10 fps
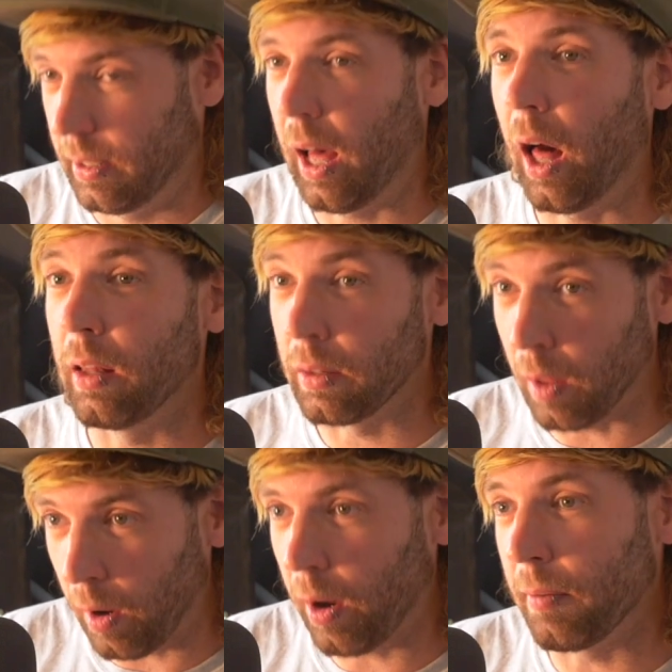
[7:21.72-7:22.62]
a
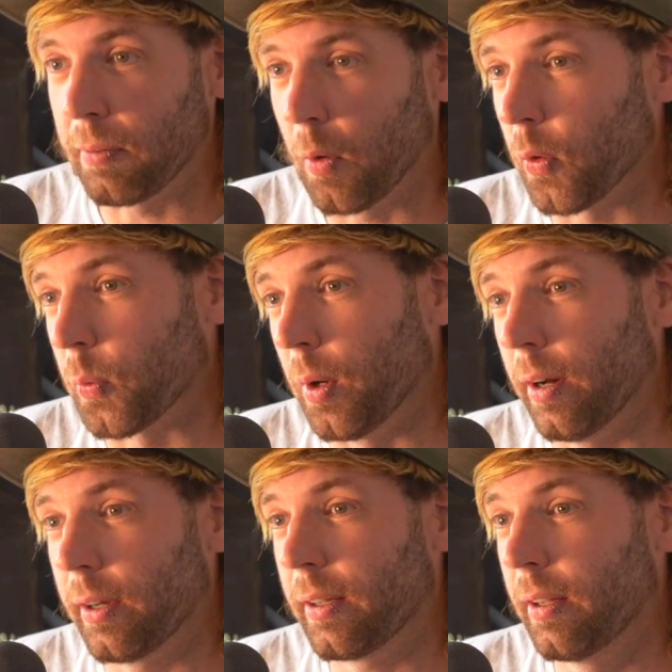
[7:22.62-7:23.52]
lot of
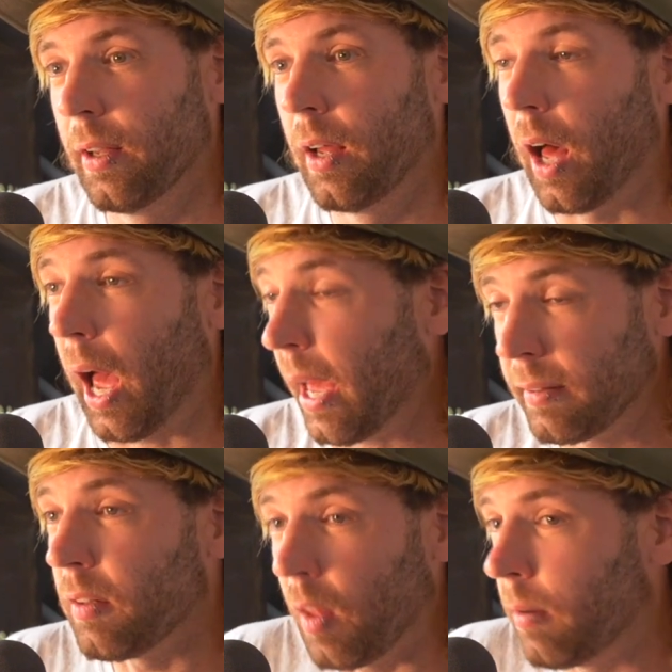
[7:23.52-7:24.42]
coursework and
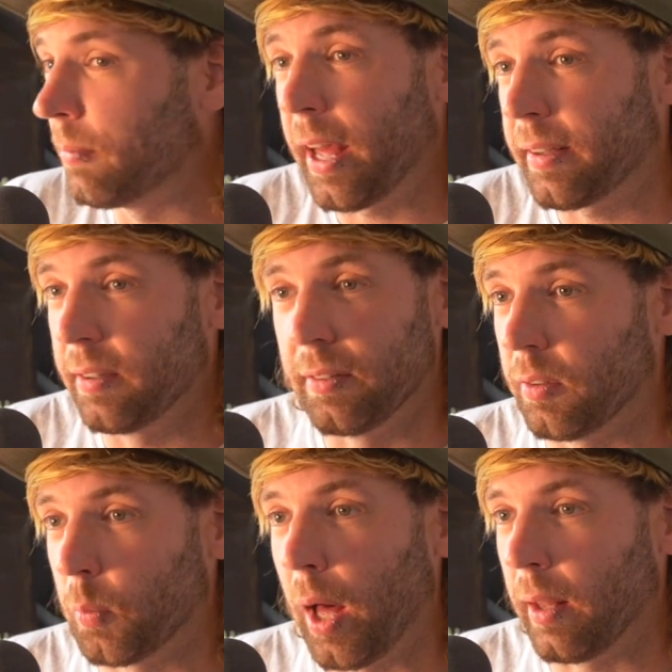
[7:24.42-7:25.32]
a lot of lectures
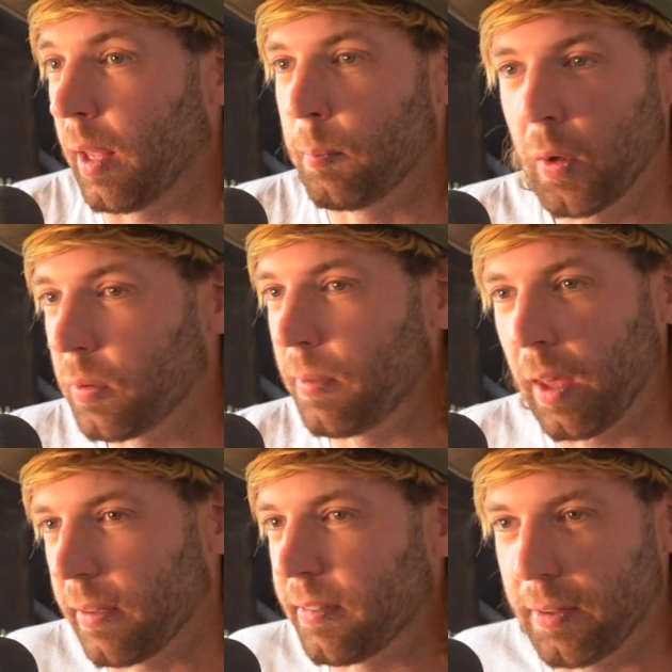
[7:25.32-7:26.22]
as well. Like most of the
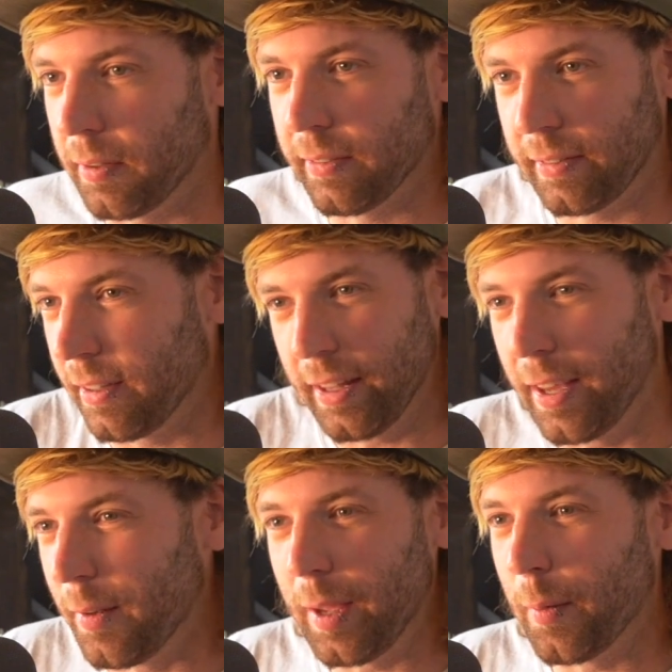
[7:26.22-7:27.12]
other students at the
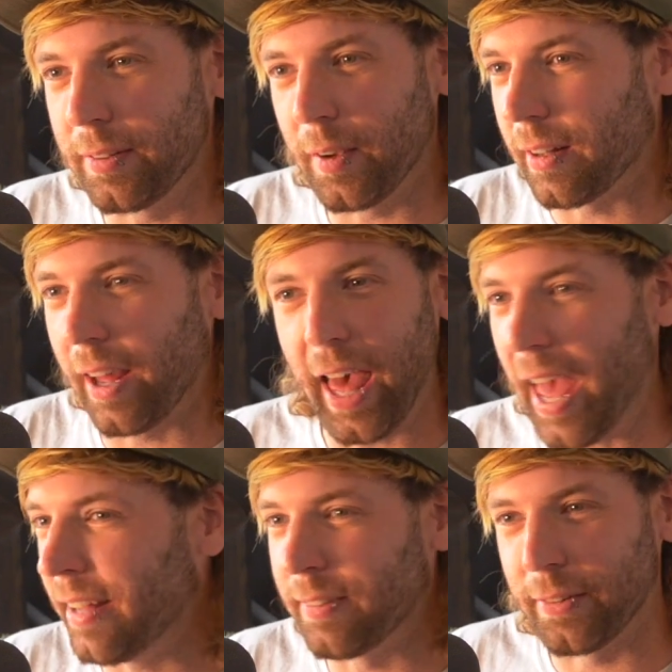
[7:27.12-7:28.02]
uni were doing like
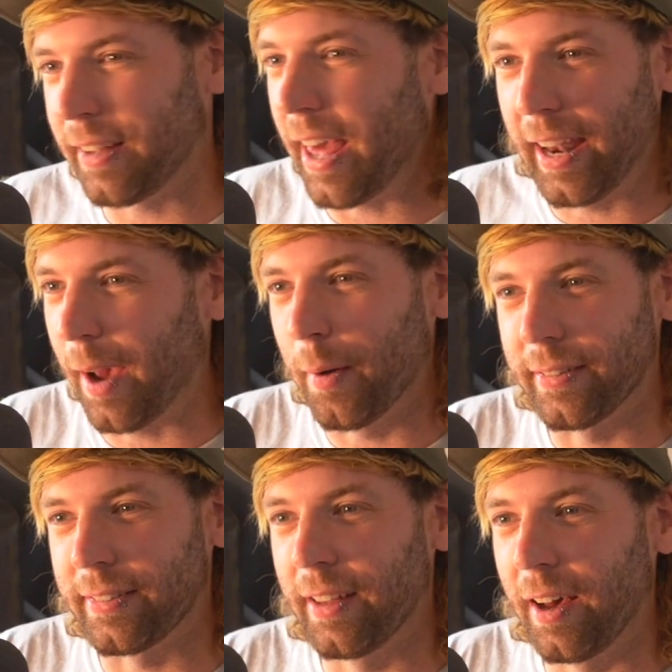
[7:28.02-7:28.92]
8 or 10
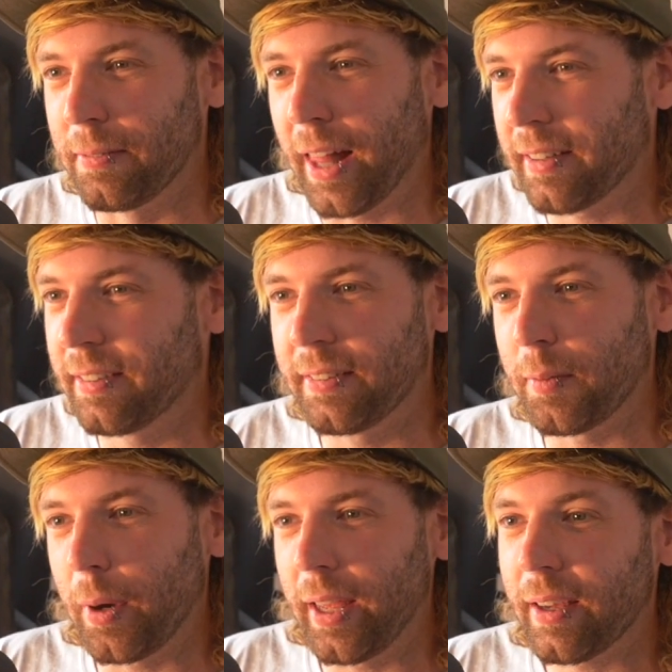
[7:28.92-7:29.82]
hours of lectures a
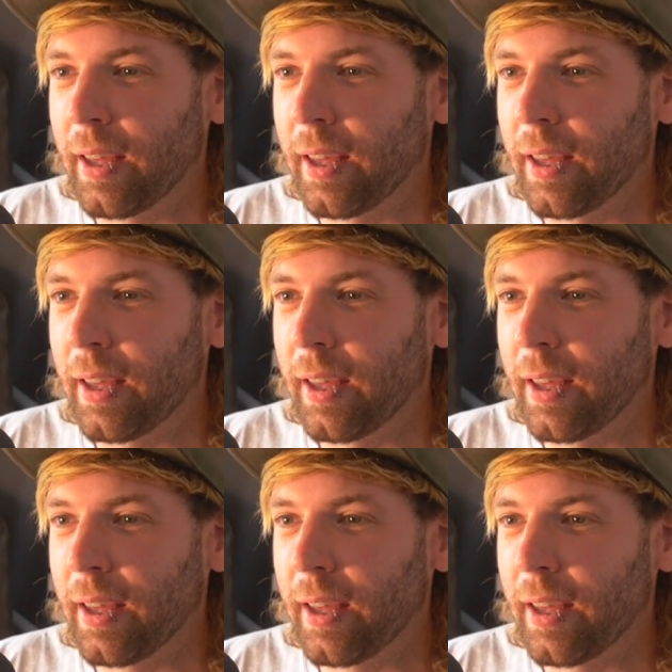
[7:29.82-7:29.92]
week.